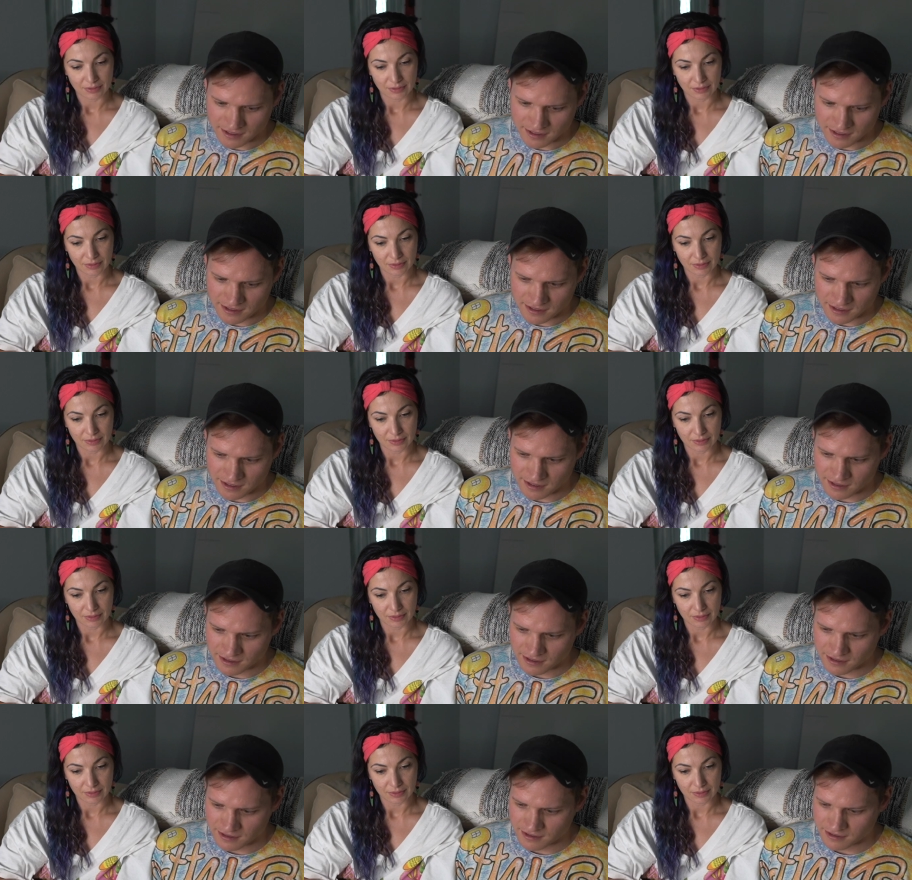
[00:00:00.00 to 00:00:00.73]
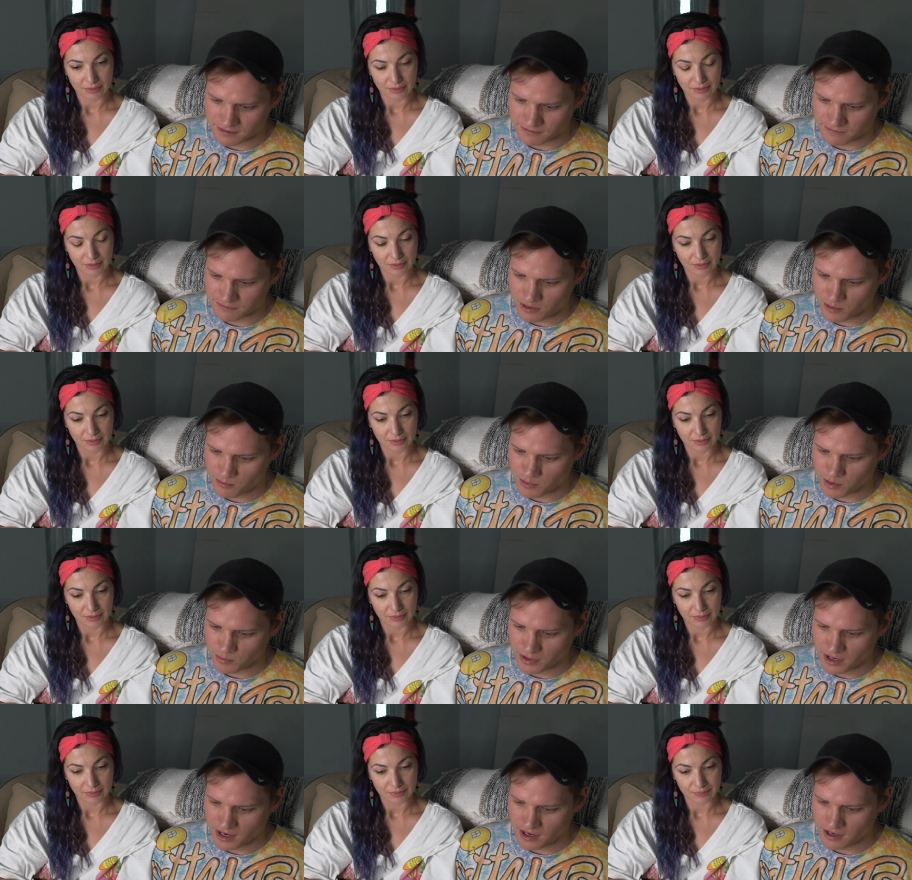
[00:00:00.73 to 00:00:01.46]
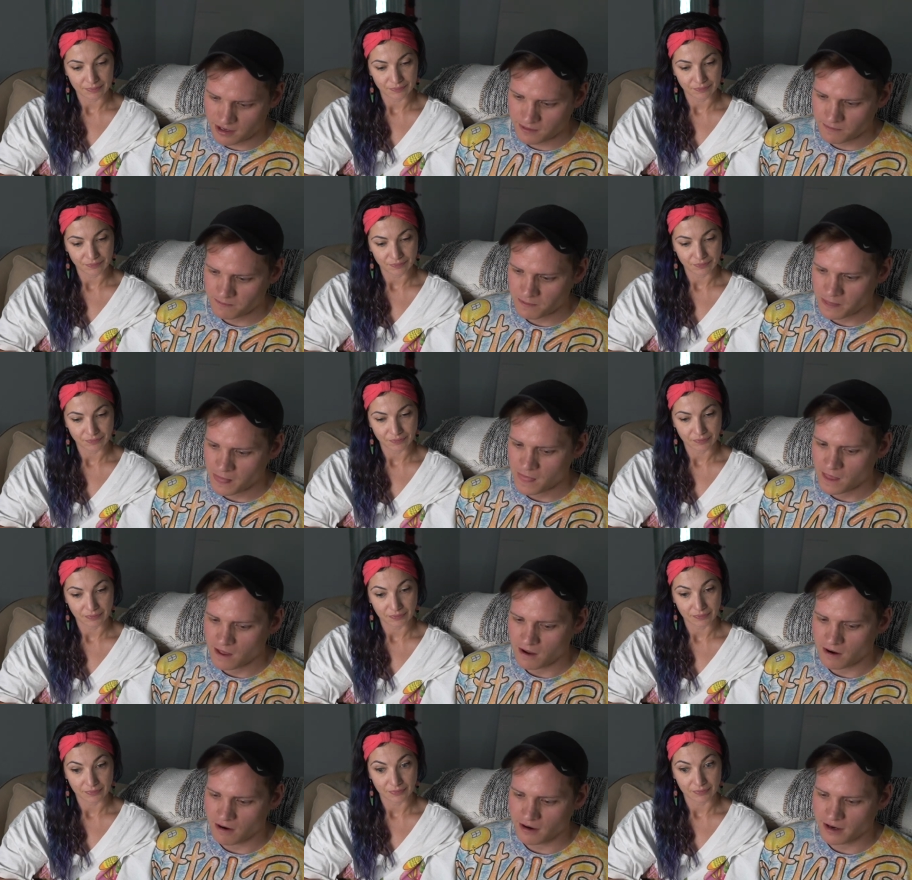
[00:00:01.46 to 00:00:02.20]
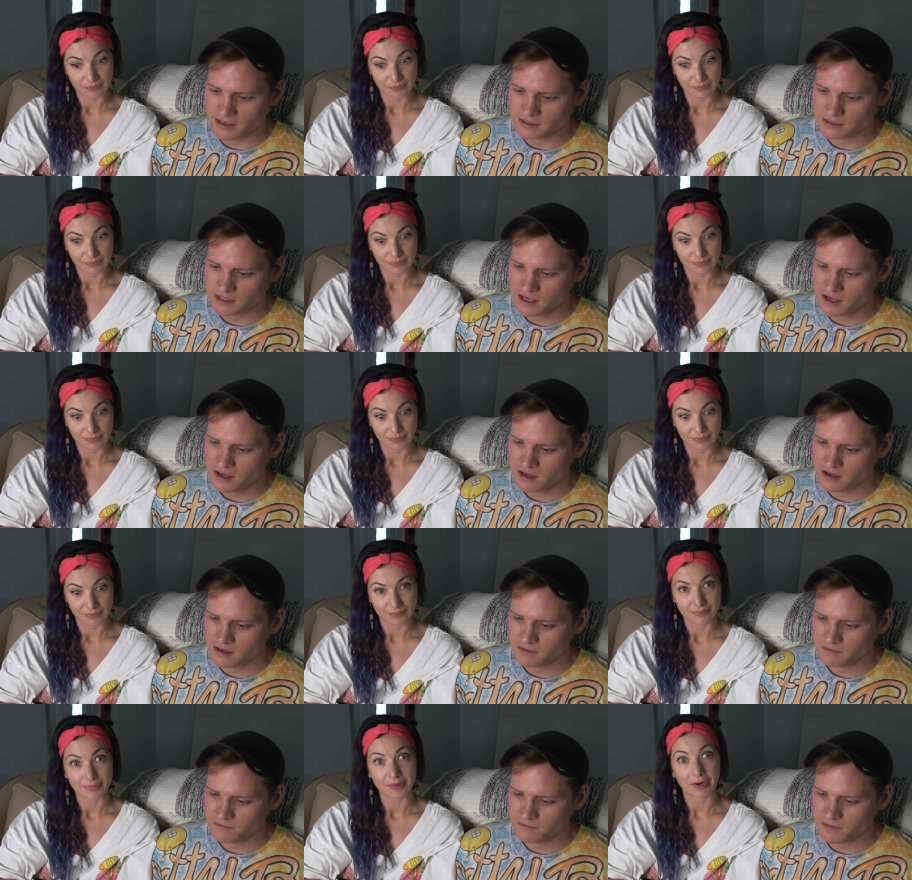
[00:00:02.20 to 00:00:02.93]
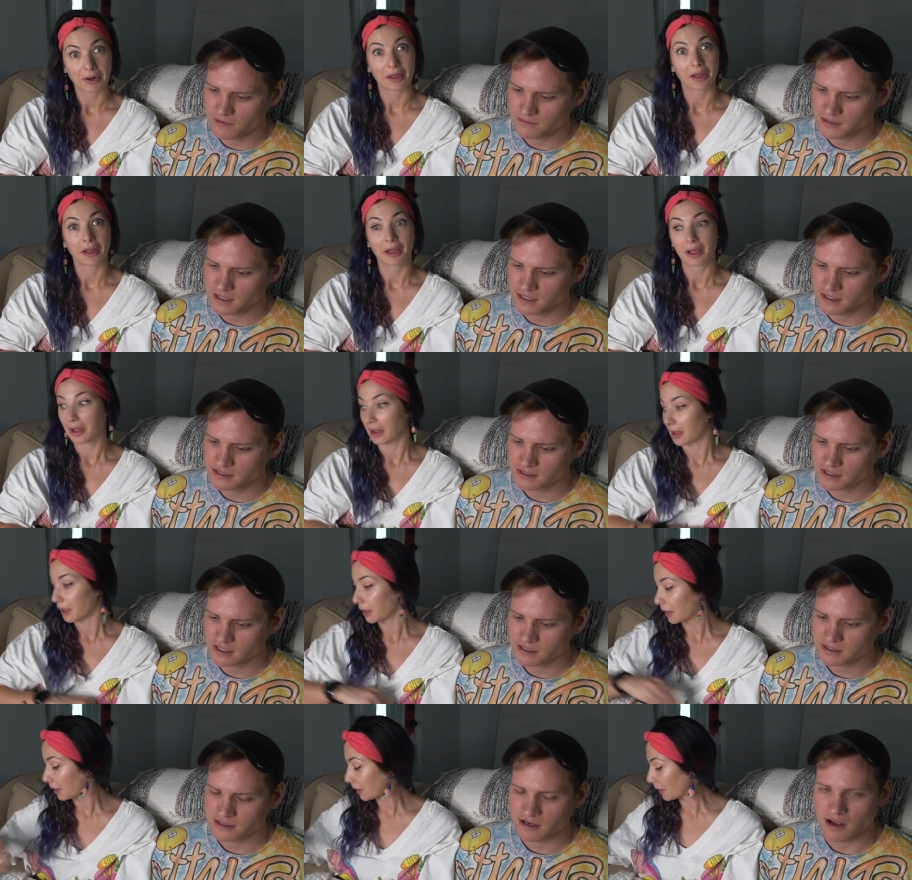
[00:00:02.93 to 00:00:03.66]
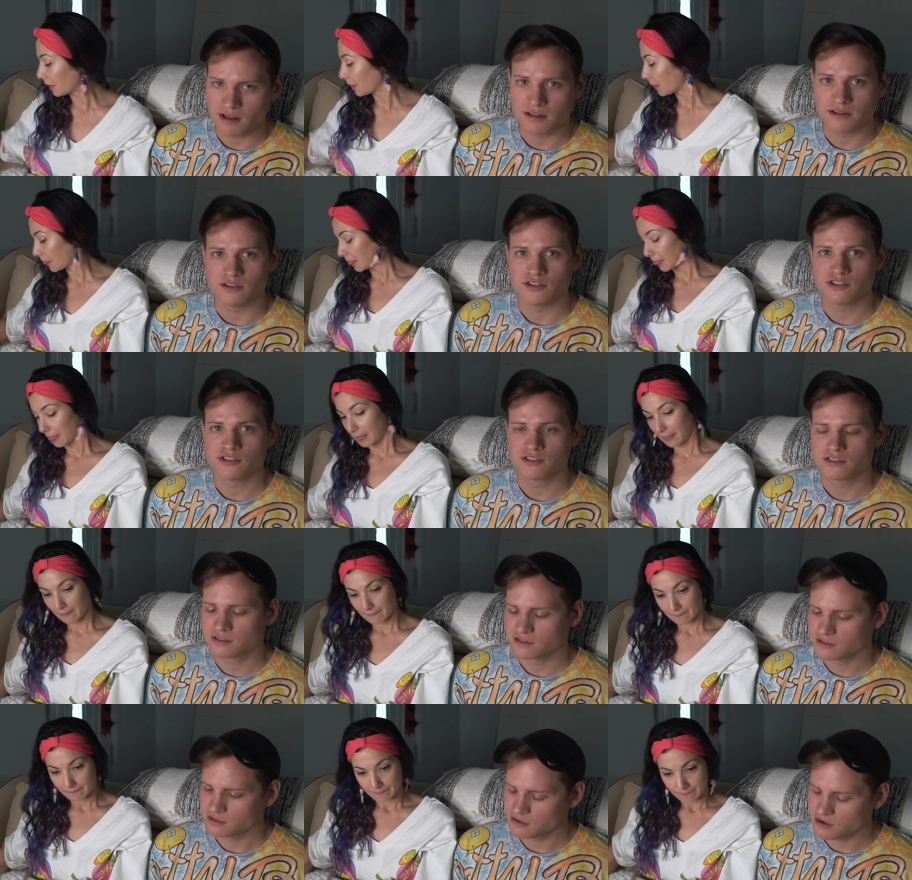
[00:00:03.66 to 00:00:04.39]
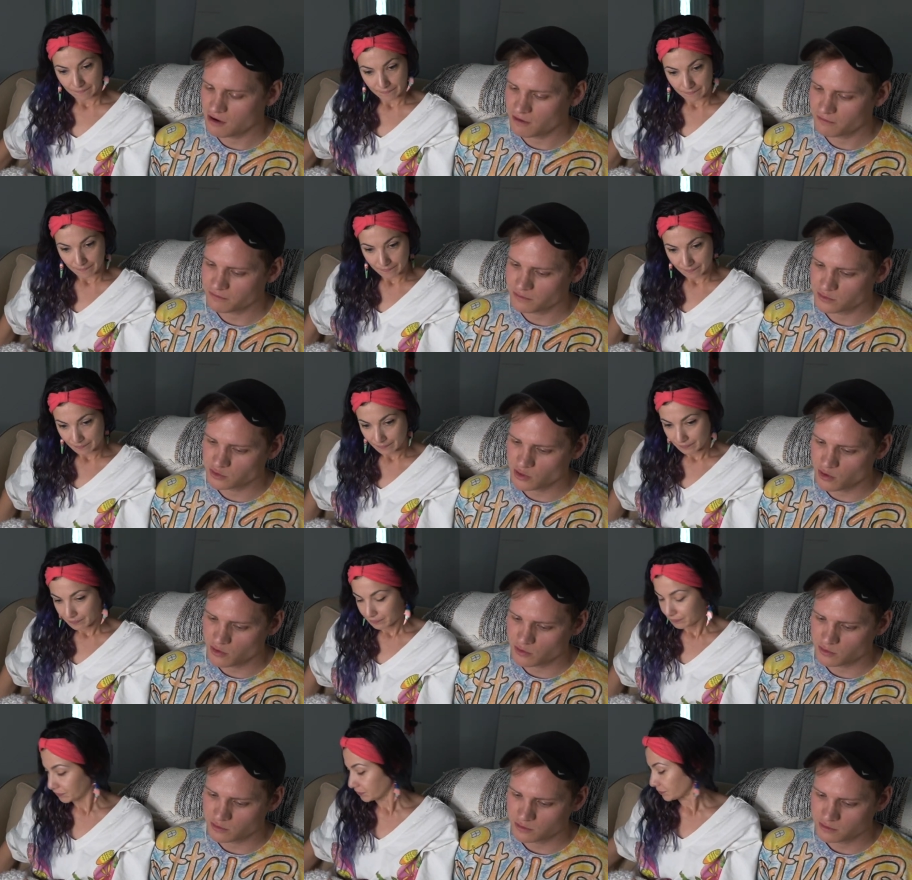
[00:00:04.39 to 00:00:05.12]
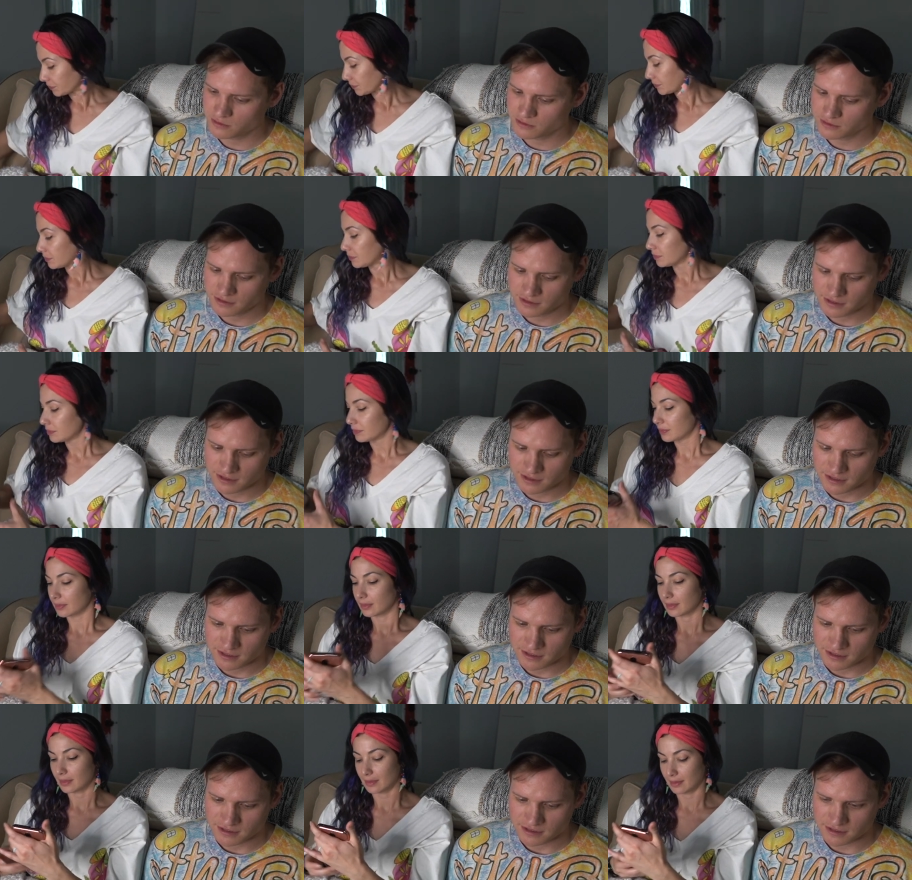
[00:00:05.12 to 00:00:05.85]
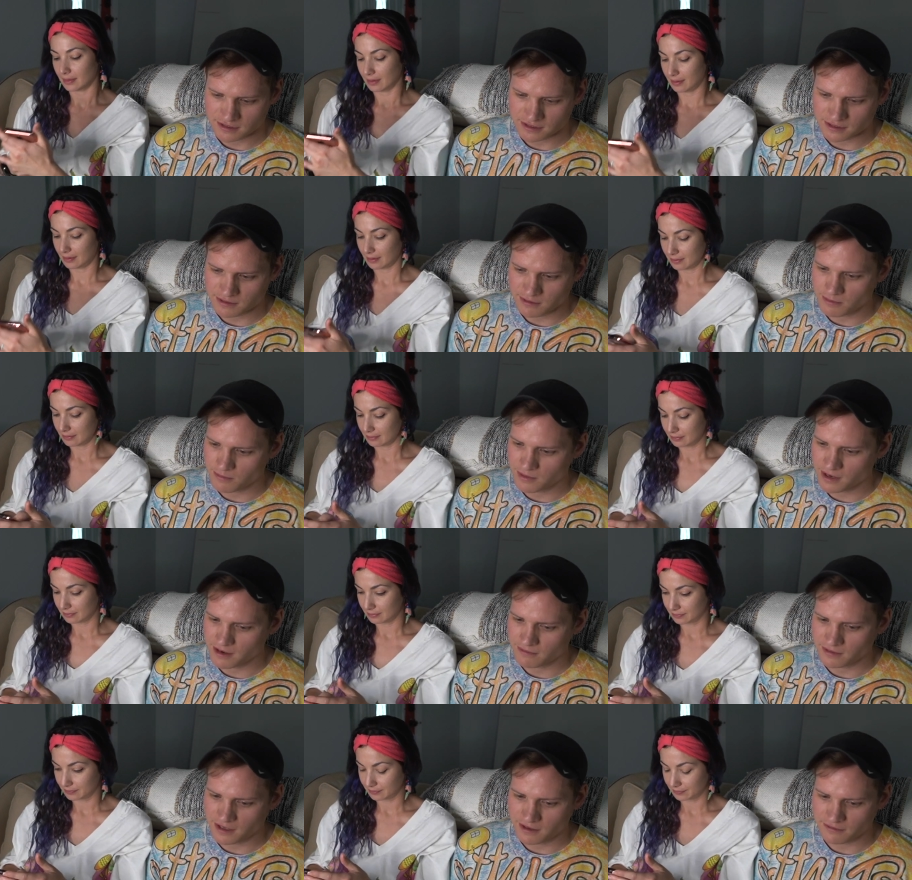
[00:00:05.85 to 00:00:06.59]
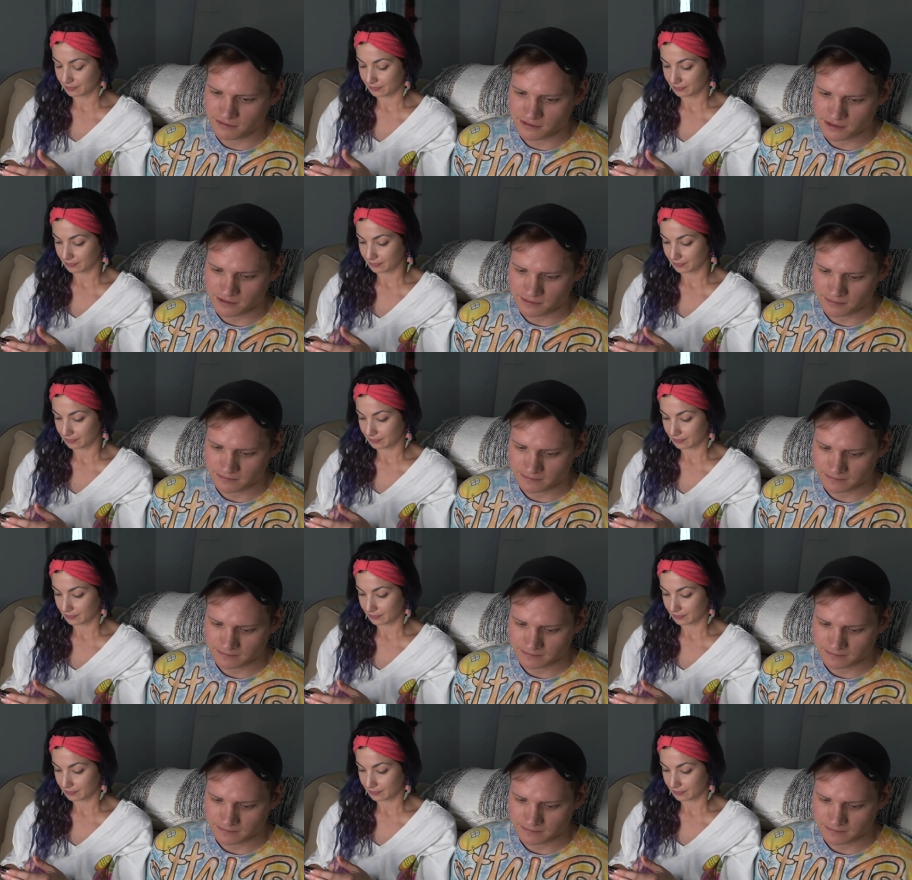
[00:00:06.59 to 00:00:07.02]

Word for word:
Speaker 1: Uh, confirm and pay. All right, take $56 off the total see what we have left.